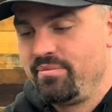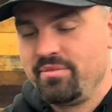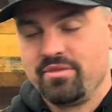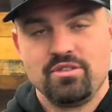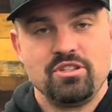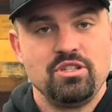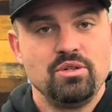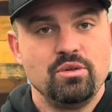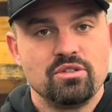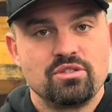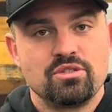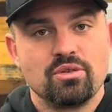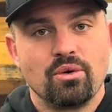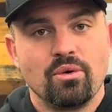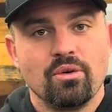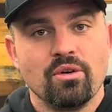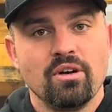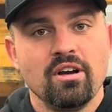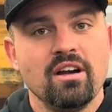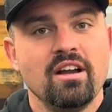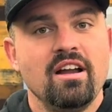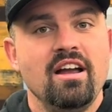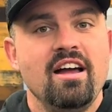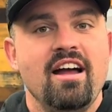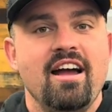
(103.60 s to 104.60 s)
to a
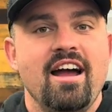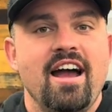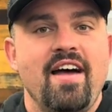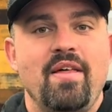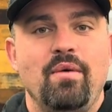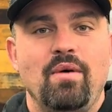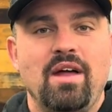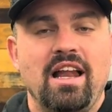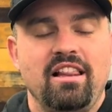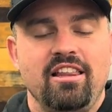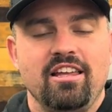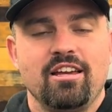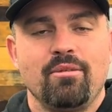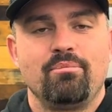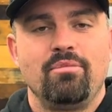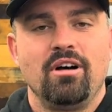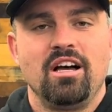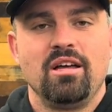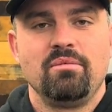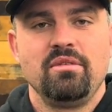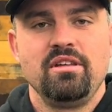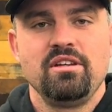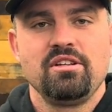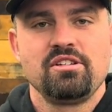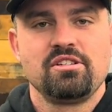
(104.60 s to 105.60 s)
tour, and then when I click
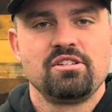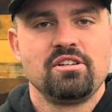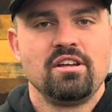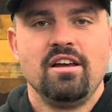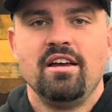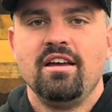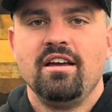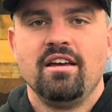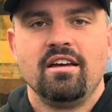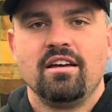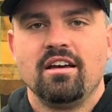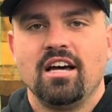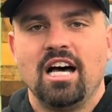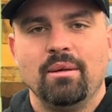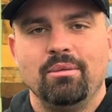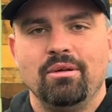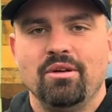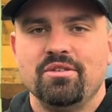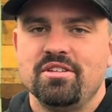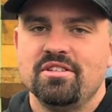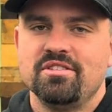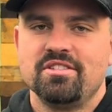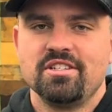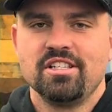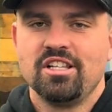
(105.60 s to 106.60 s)
publish, I upload
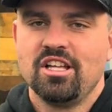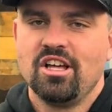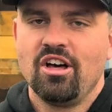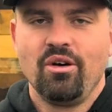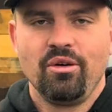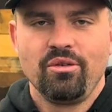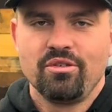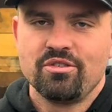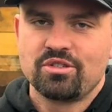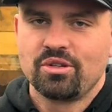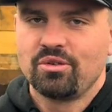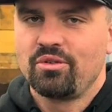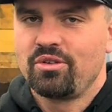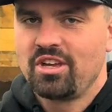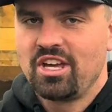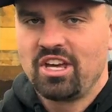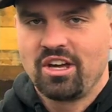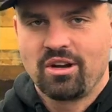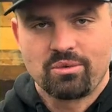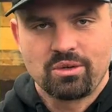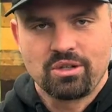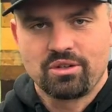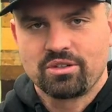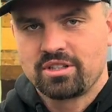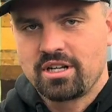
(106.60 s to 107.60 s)
to Zillow, Trulia,
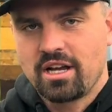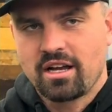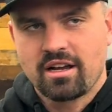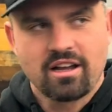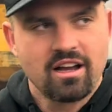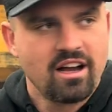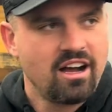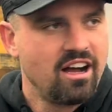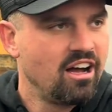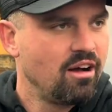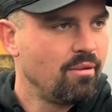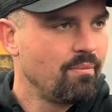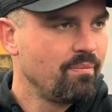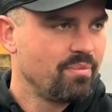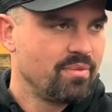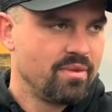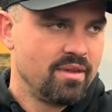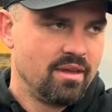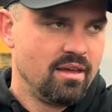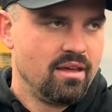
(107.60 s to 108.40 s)
Realtor.com,